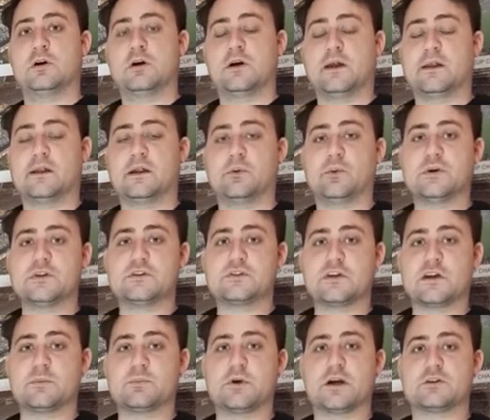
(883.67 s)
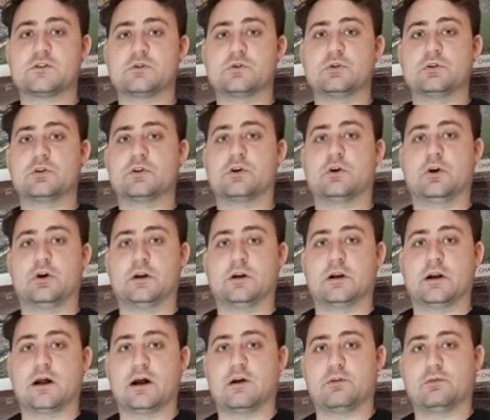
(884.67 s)
And then when setbacks do occur in
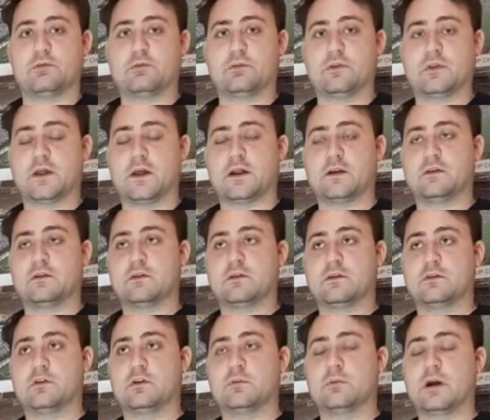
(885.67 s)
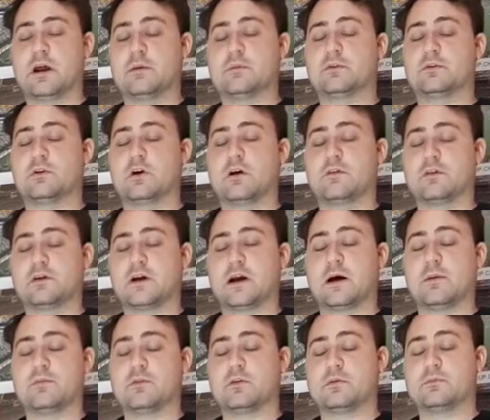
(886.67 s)
life, that you'll be able to
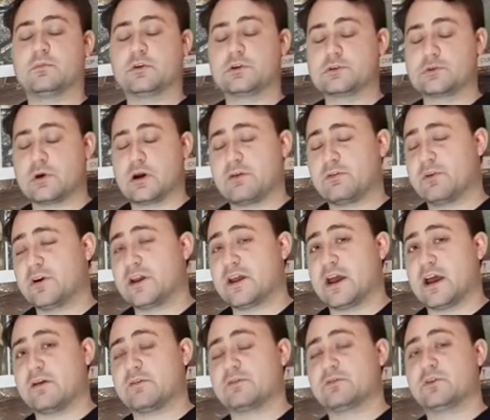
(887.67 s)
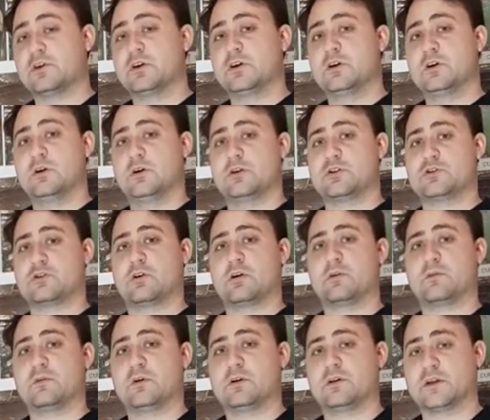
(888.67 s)
overcome them because you already have a
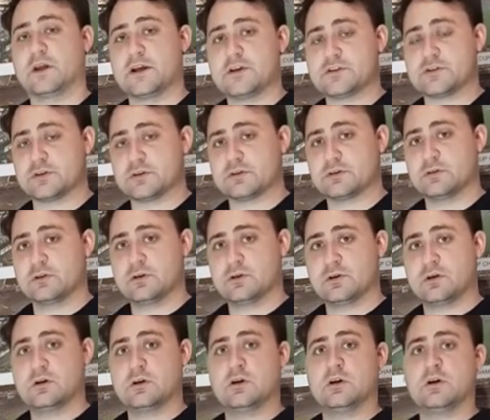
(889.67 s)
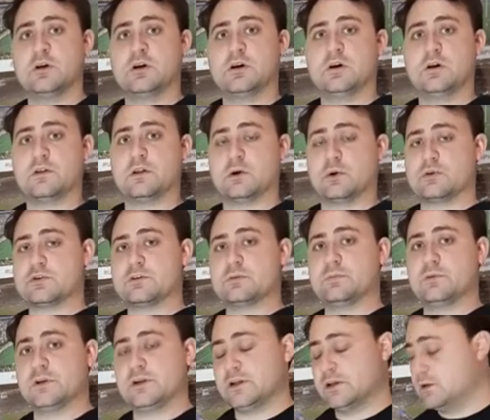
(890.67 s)
strong foundation. They also
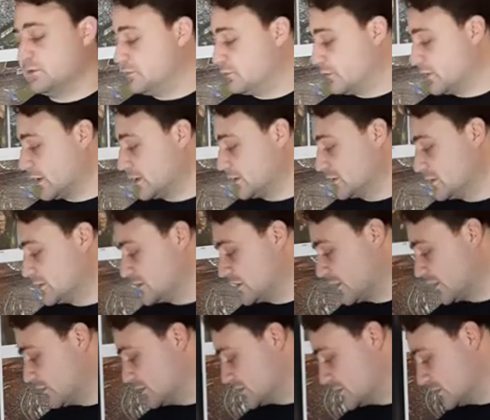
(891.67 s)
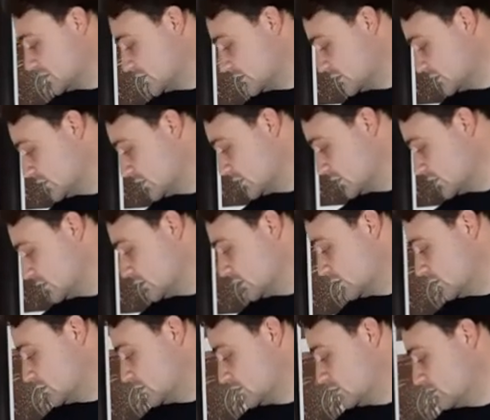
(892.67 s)
believe that integrity
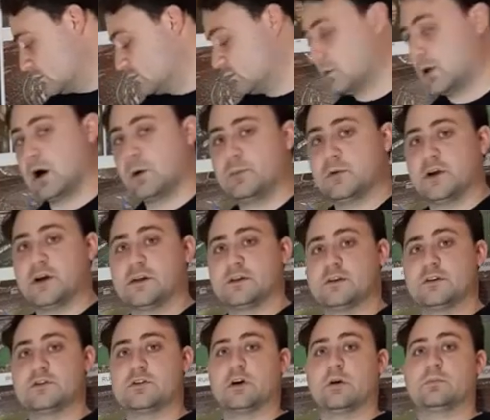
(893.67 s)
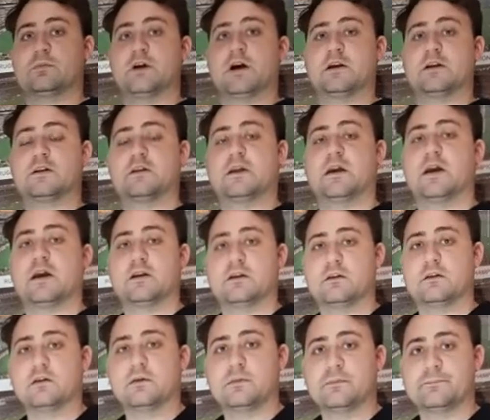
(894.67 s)
will help you get the job done in the end.